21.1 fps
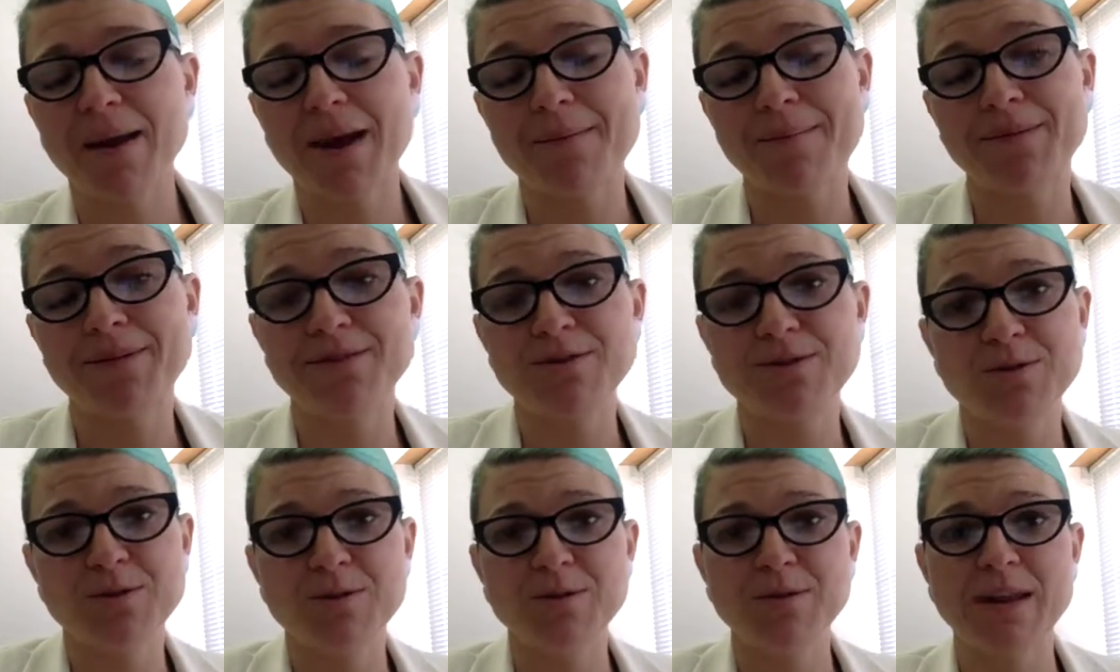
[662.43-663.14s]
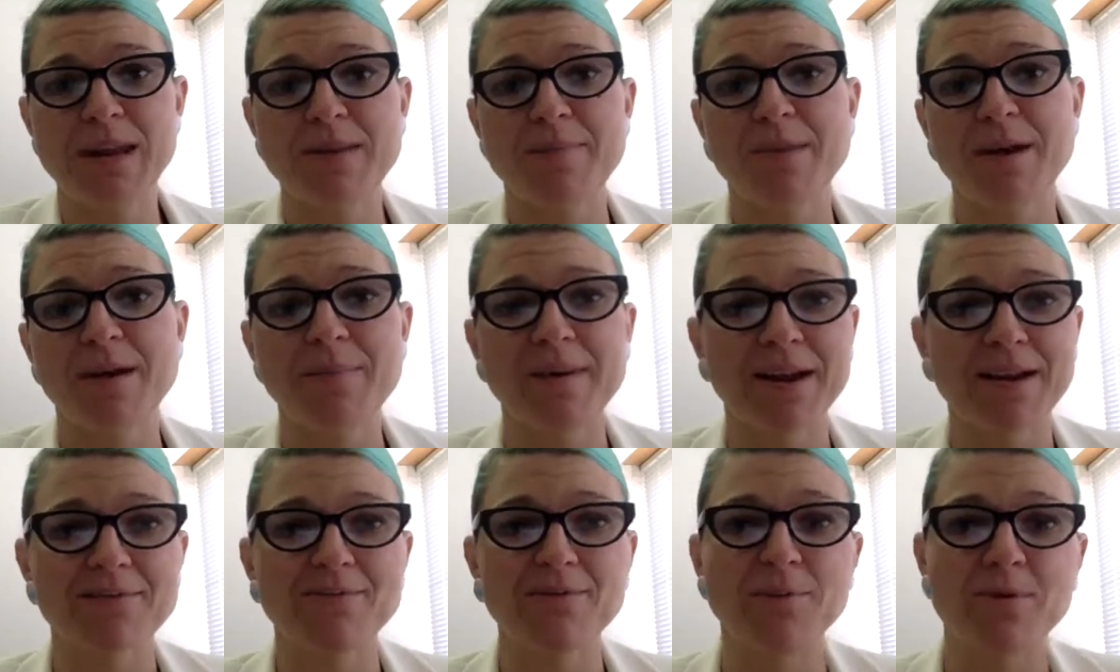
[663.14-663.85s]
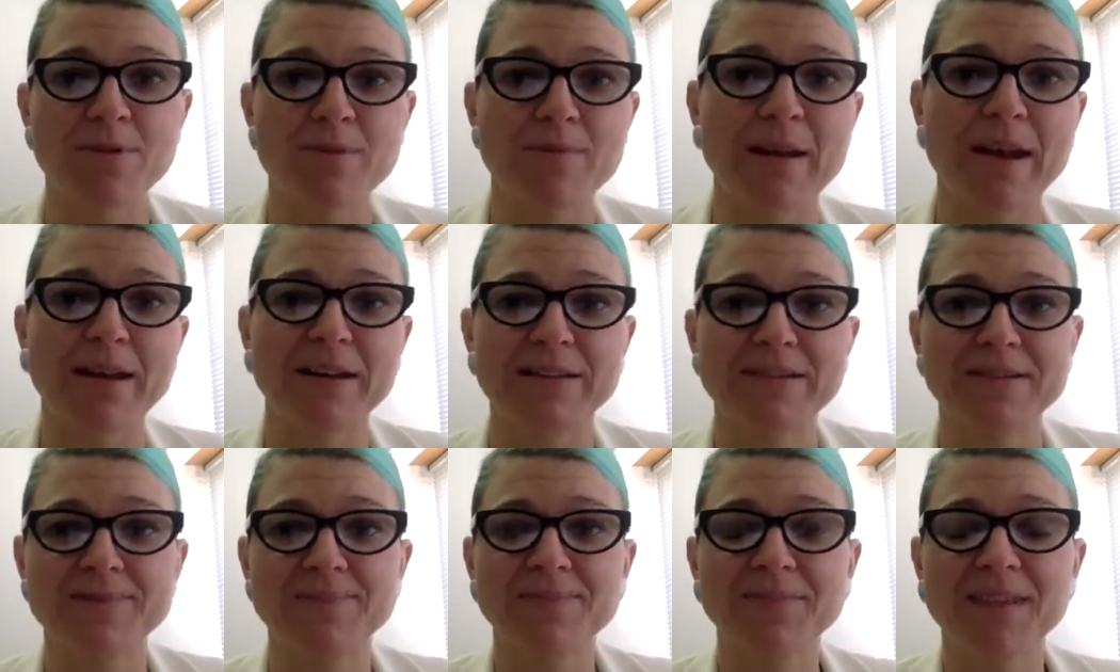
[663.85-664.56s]
happy to email back and forth about
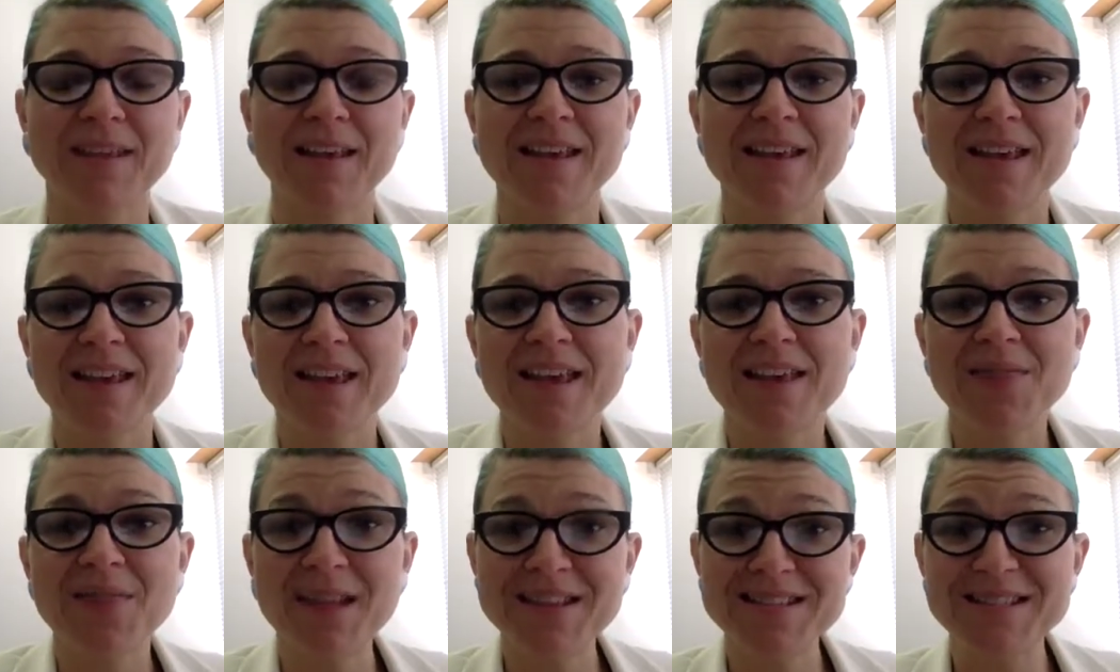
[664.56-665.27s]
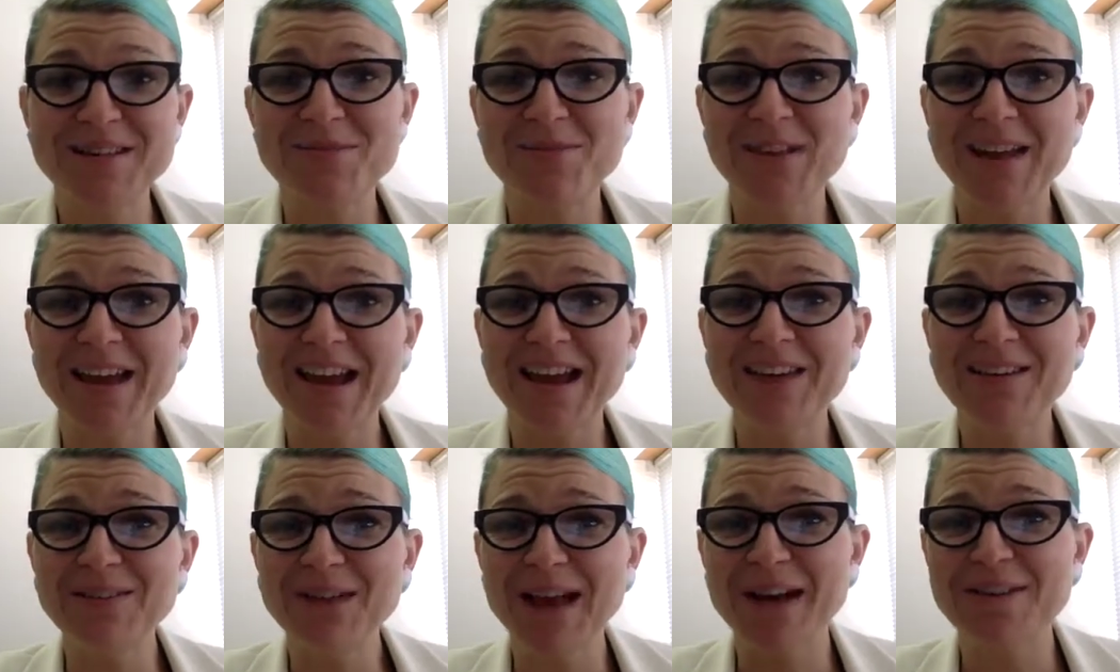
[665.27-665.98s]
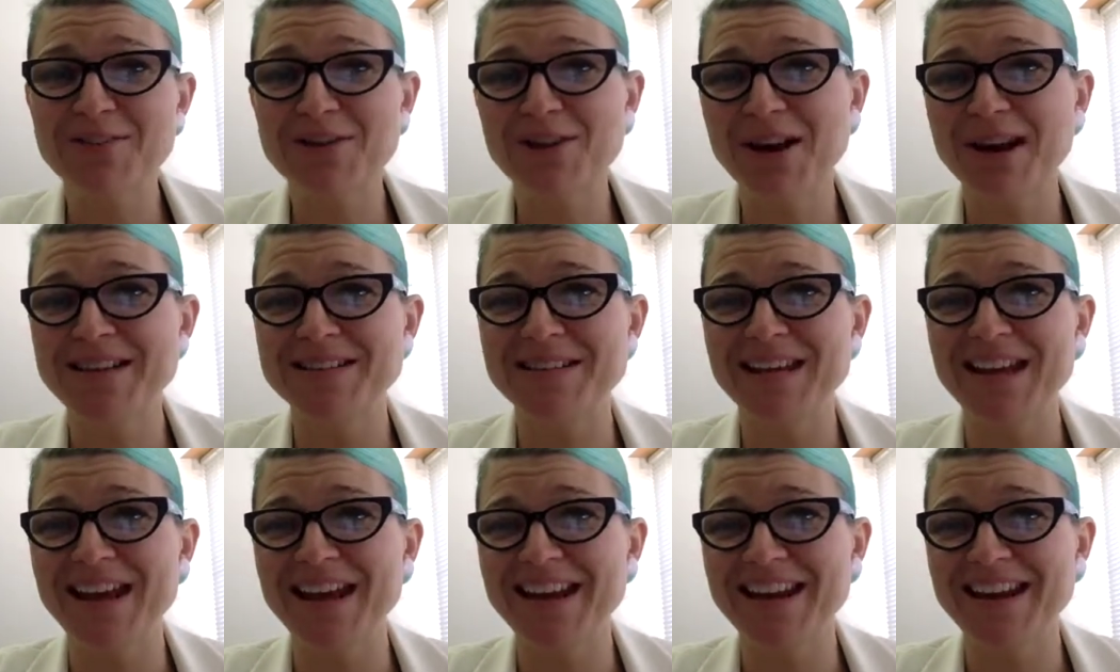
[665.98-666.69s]
it. That's it for now. Have a great
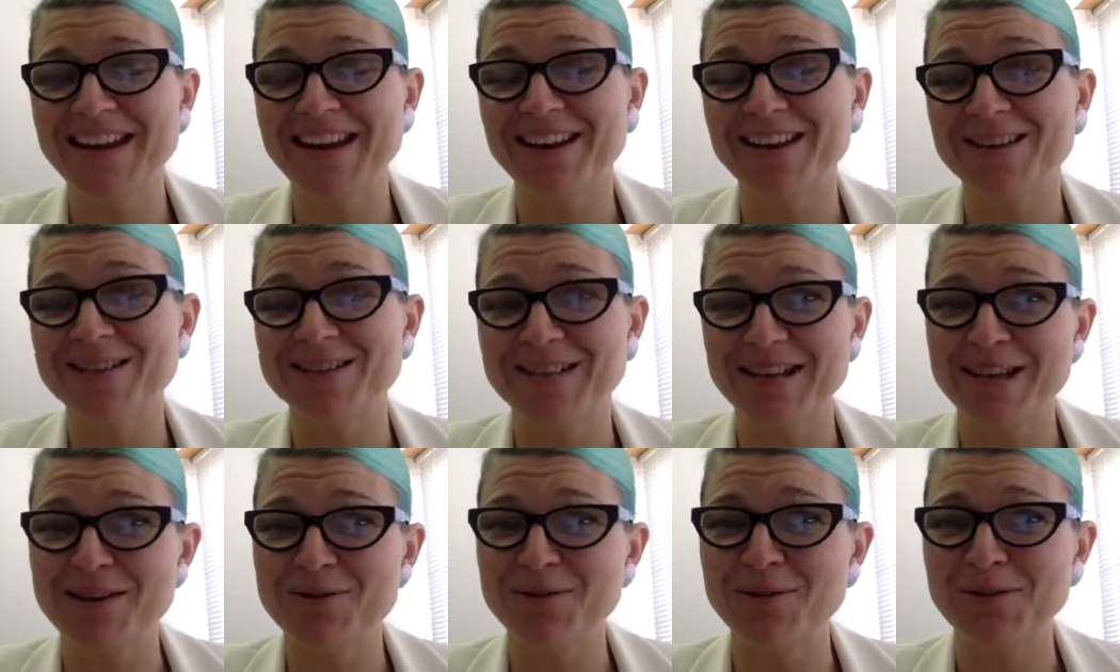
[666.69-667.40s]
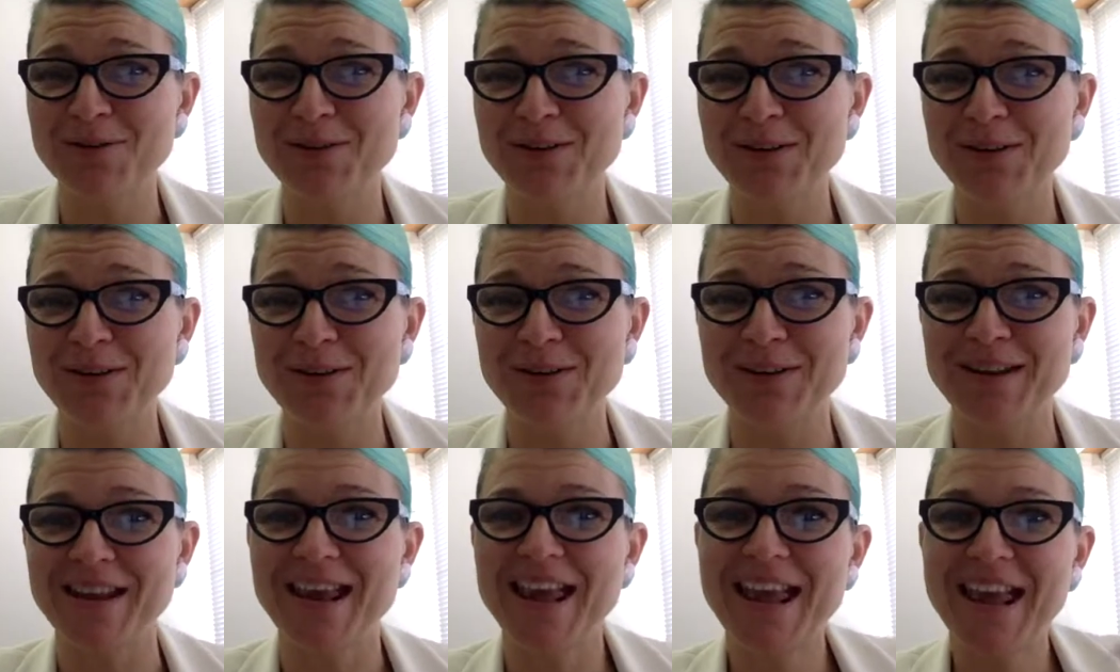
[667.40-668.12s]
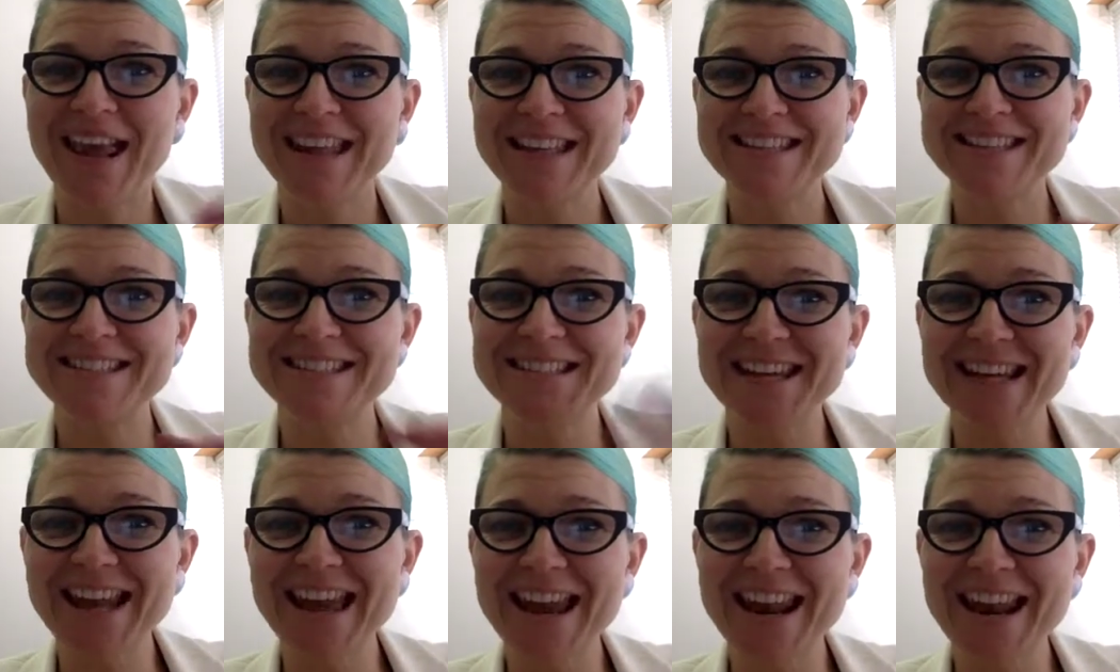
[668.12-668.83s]
day and I'll see you all soon.
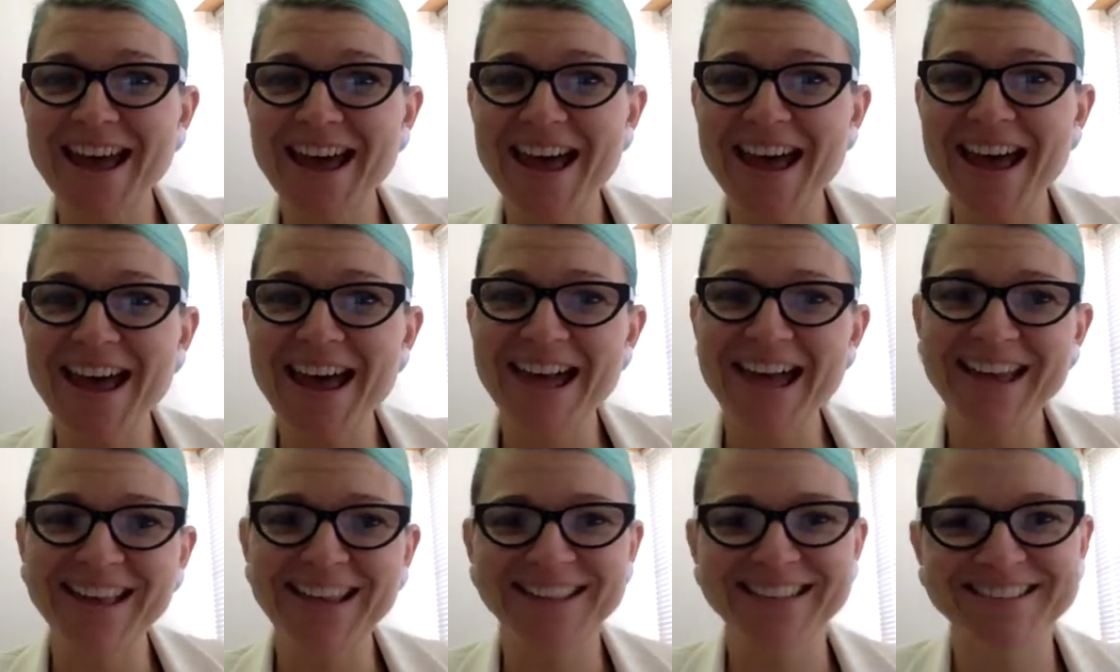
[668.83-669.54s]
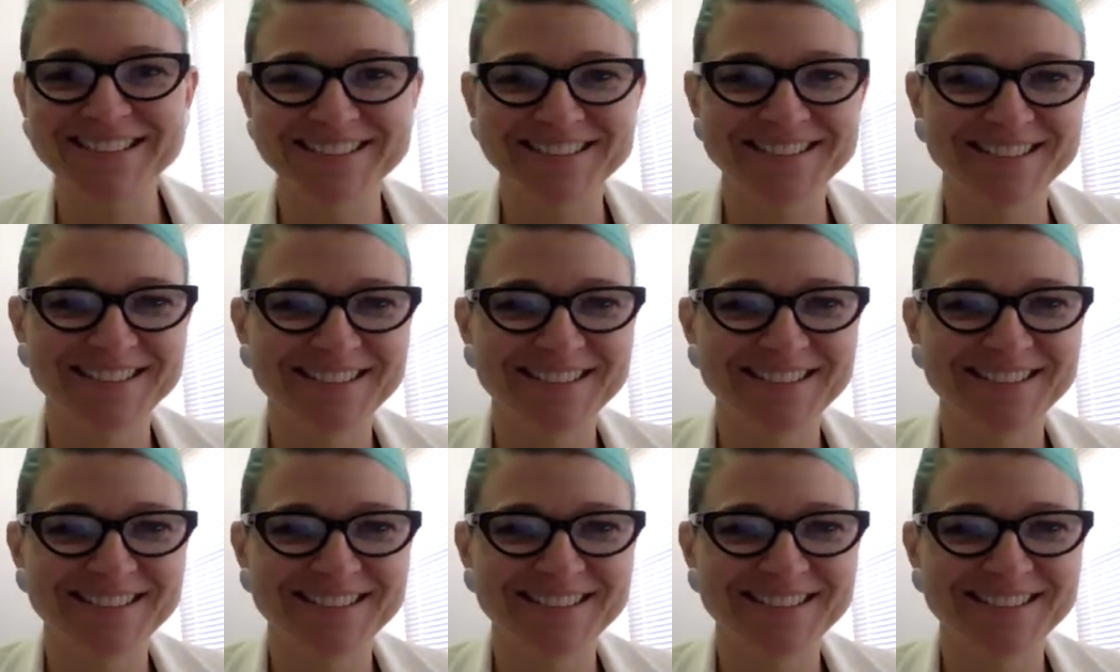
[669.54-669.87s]
See you later.